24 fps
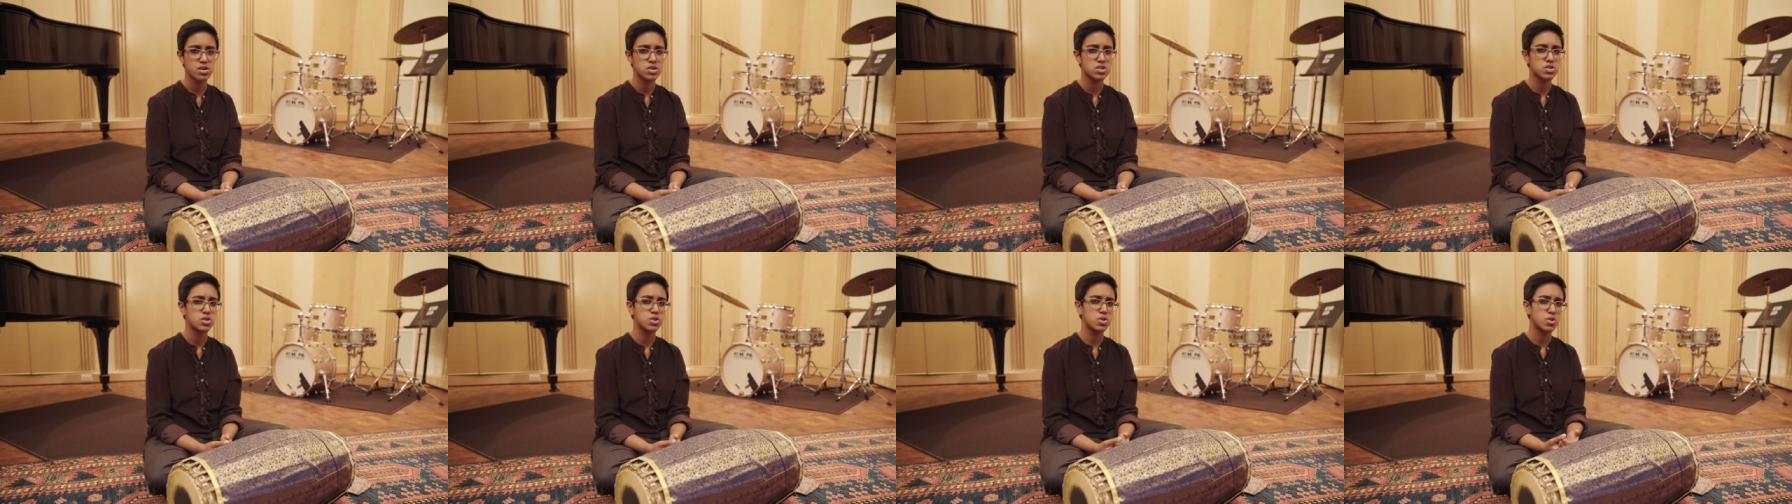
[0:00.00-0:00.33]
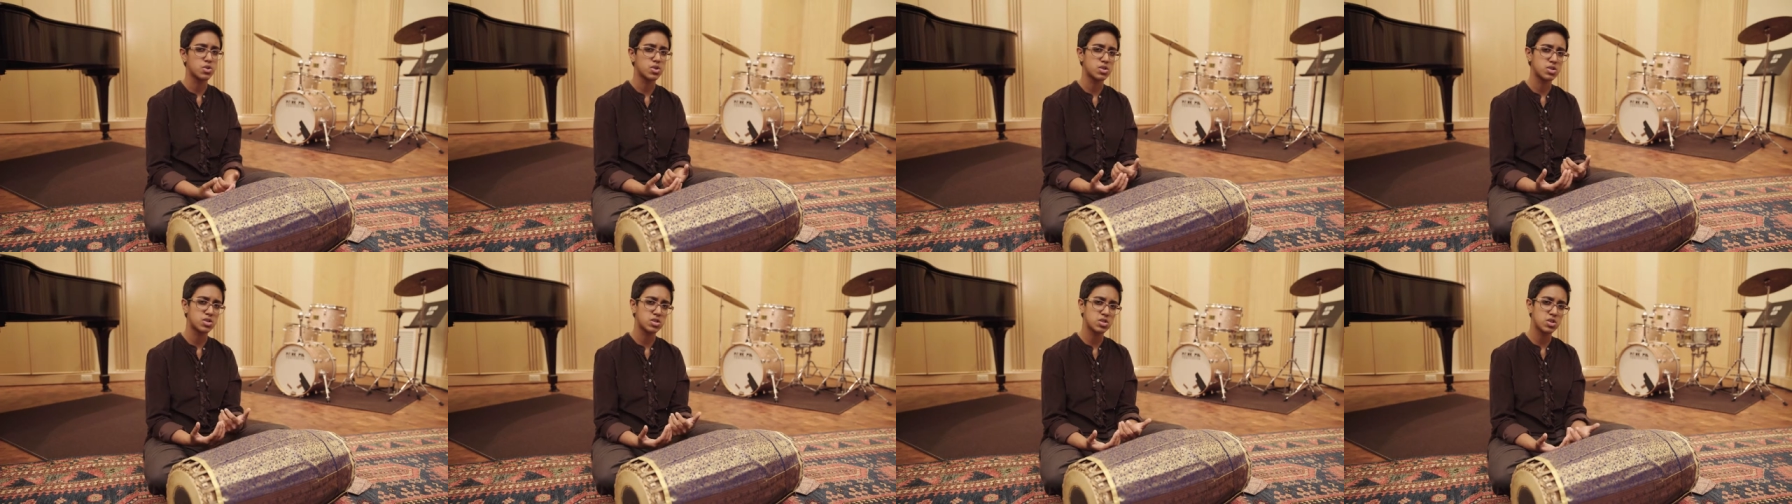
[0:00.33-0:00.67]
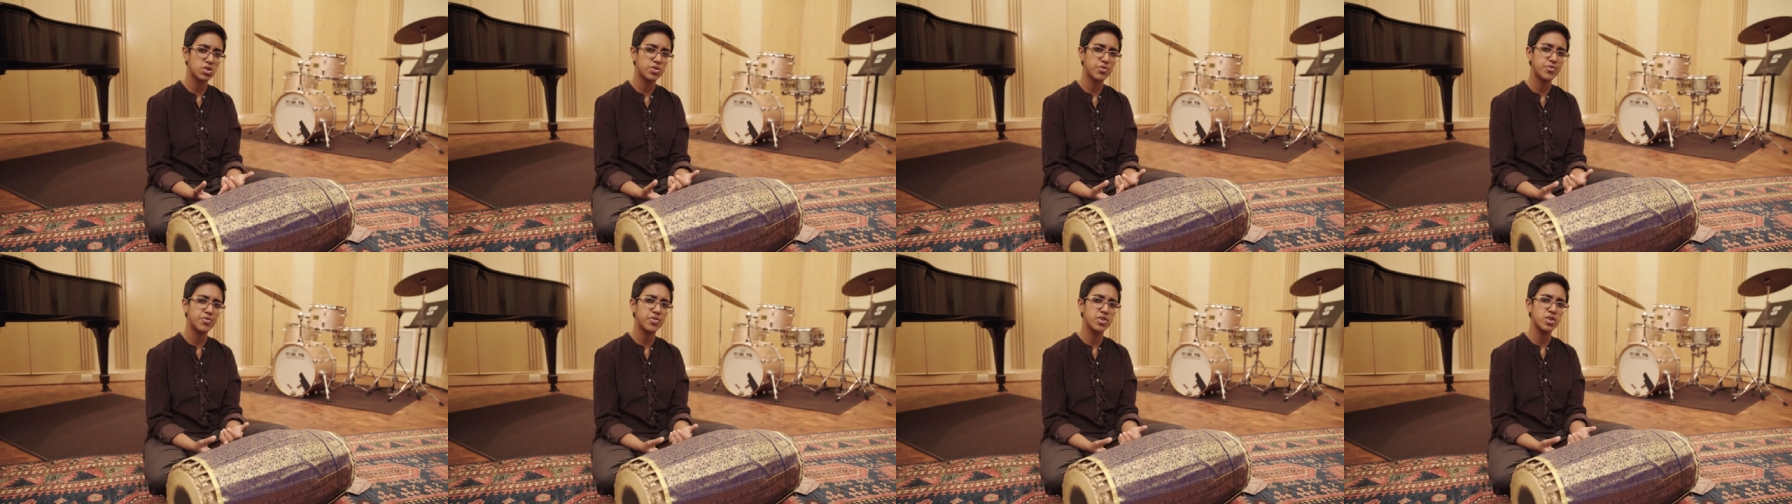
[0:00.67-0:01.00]
So you could
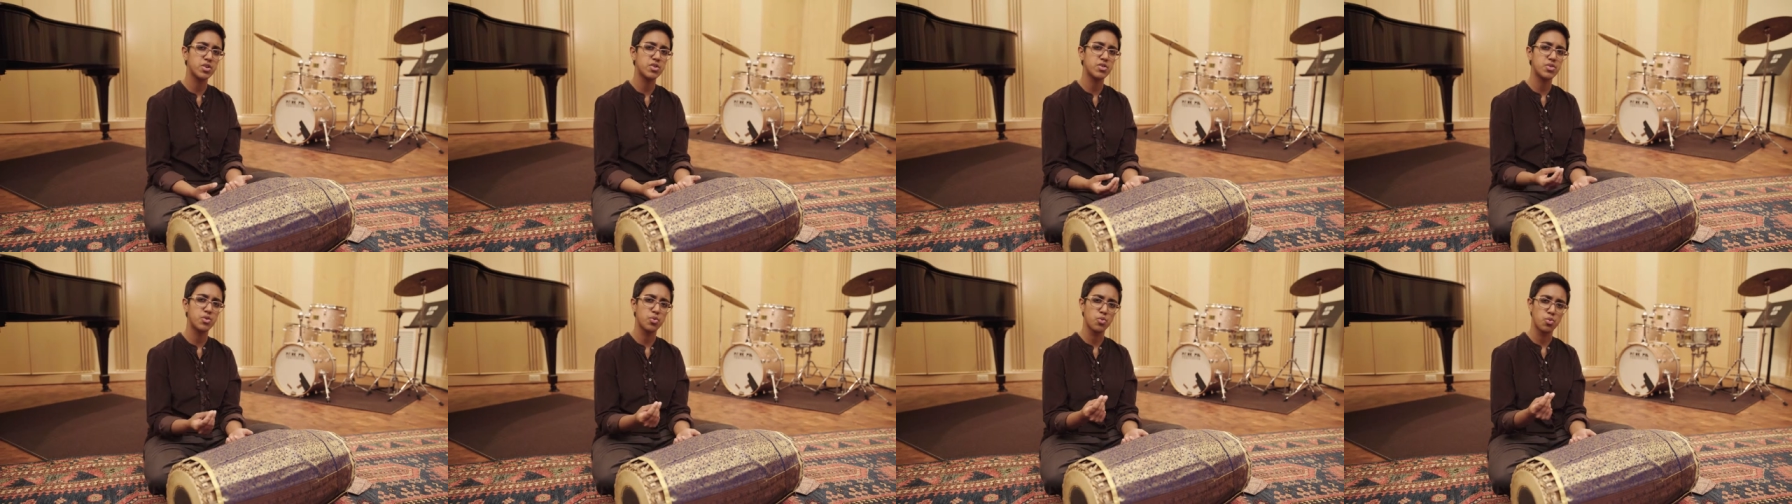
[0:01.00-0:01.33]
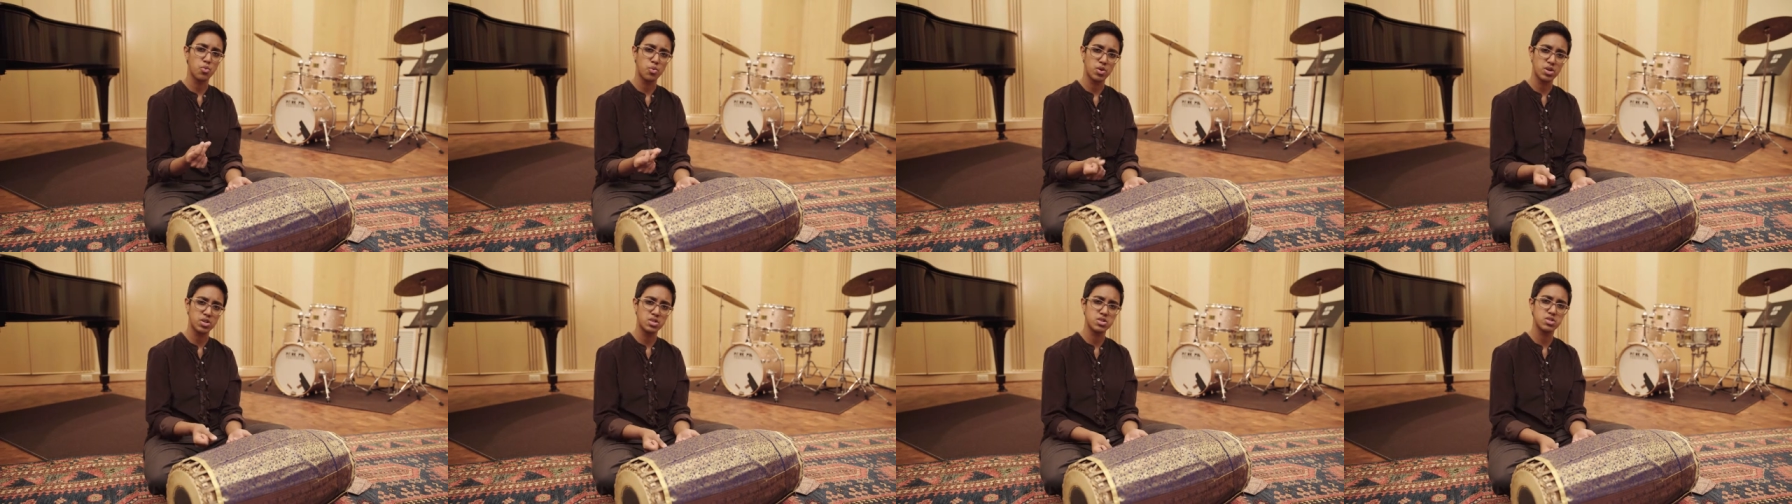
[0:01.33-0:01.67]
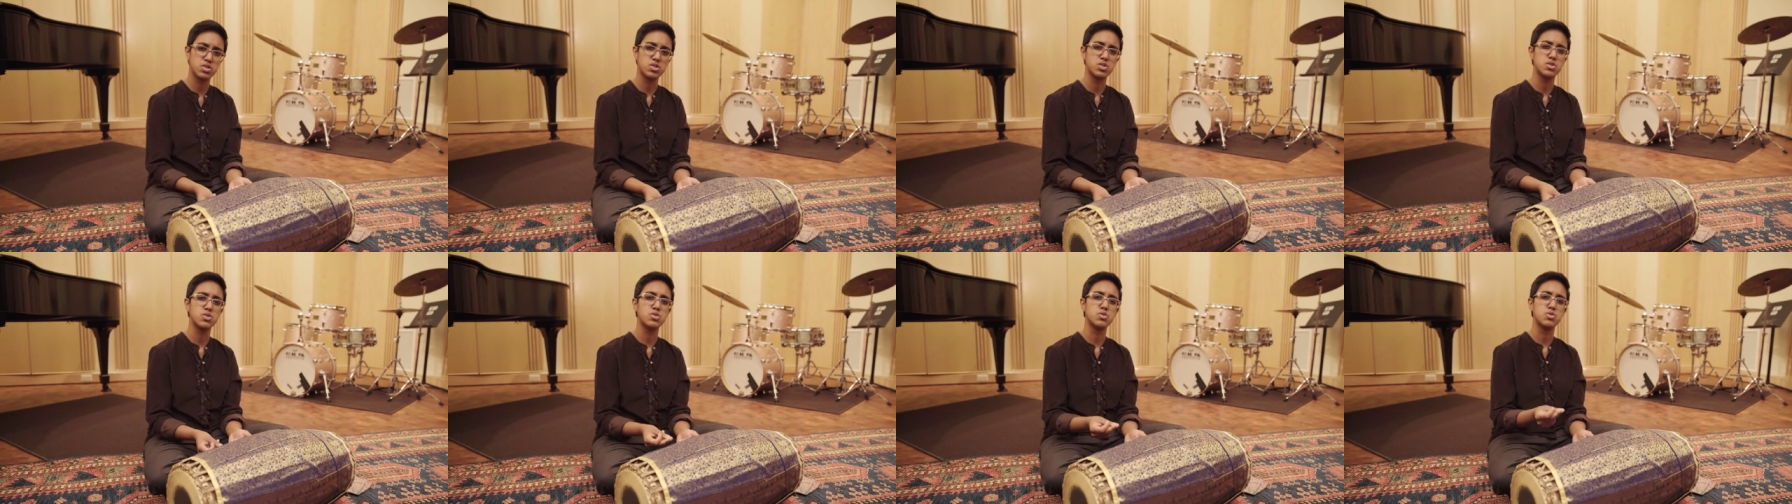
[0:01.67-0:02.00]
still feel the
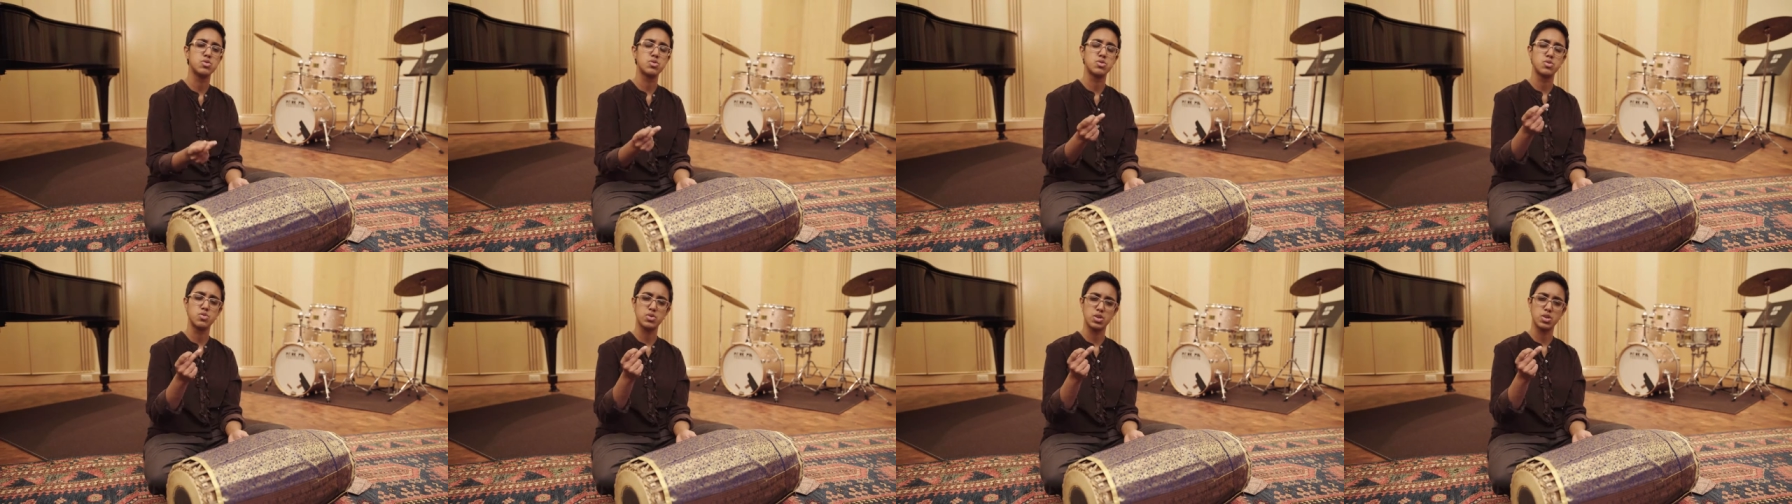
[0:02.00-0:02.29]
one, two,